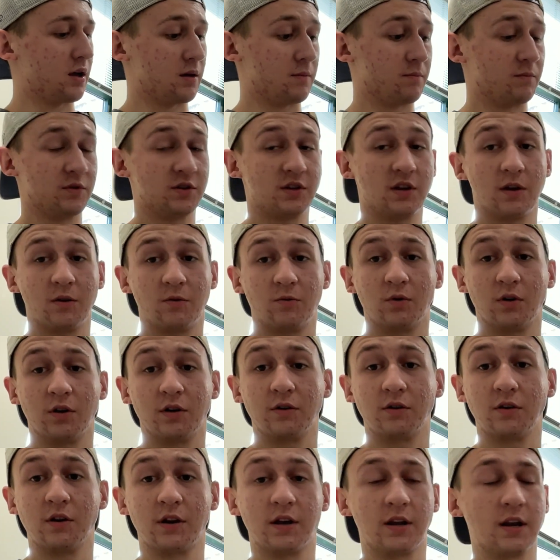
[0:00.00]
So that we're
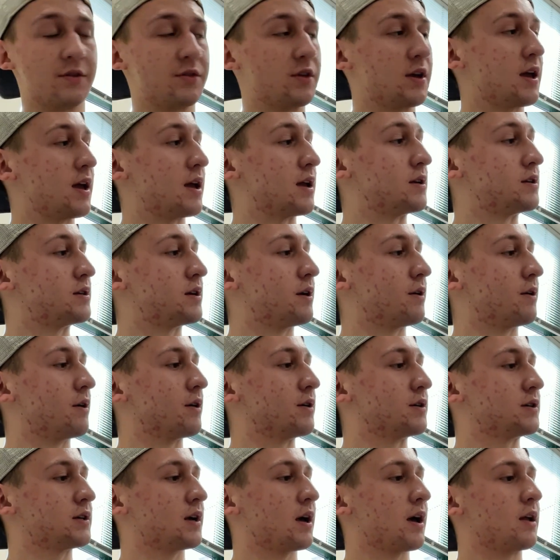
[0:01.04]
looking at the anterior
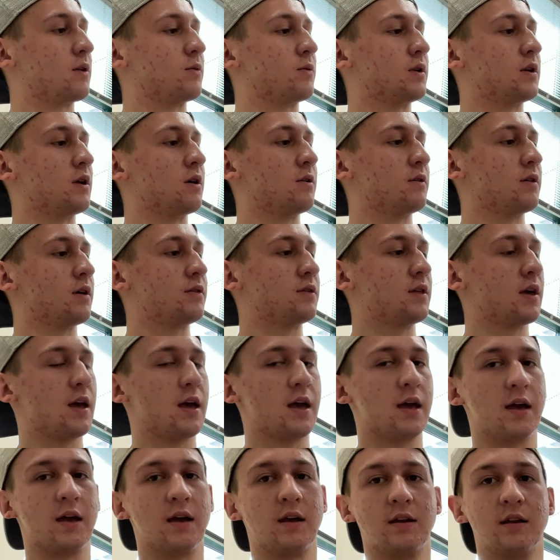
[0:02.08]
side, and we know that the
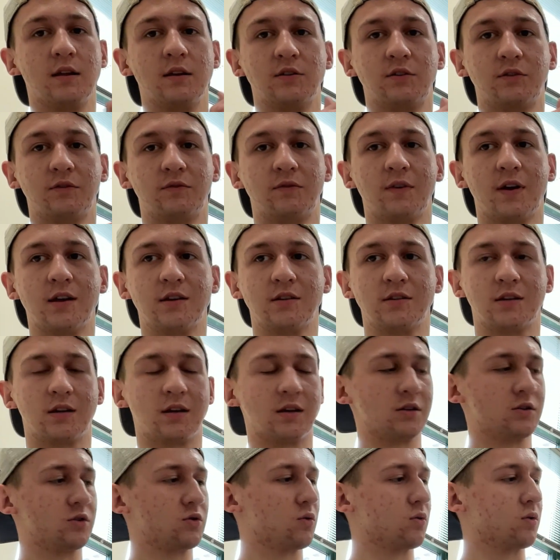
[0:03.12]
head is
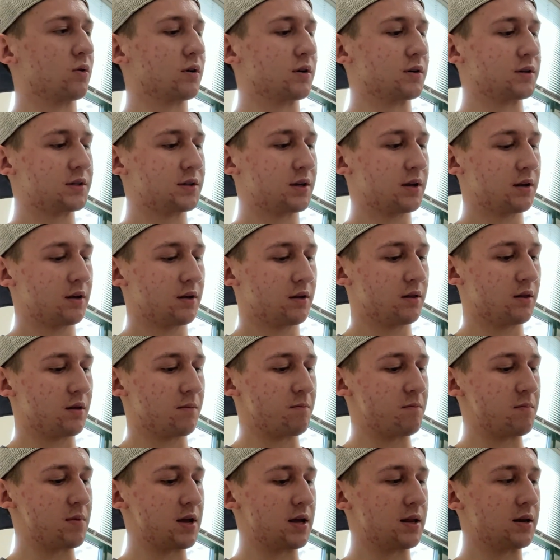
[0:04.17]
facing towards the
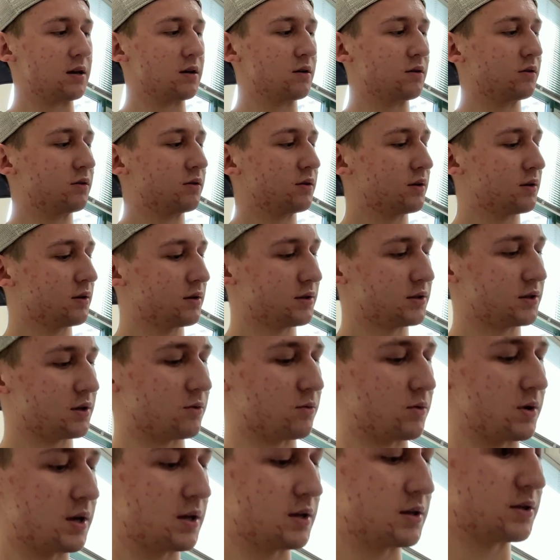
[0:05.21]
medial, so
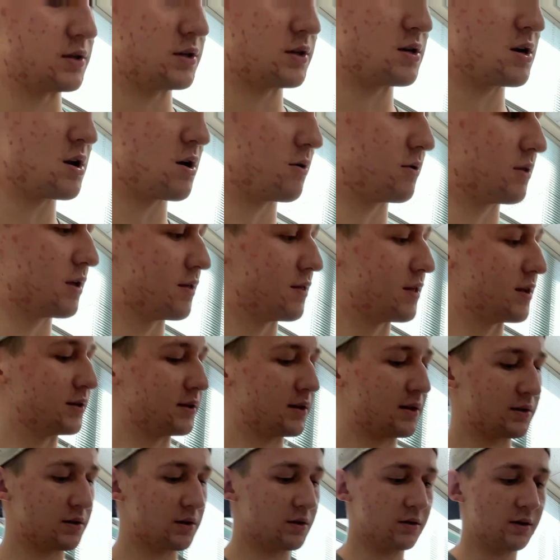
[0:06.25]
we can know that this
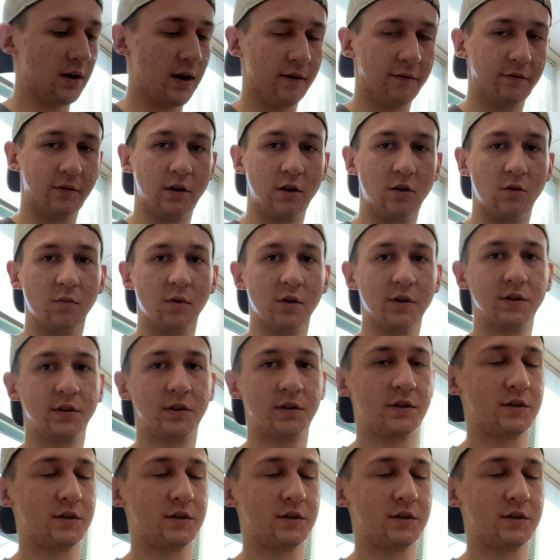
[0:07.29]
is the left humerus.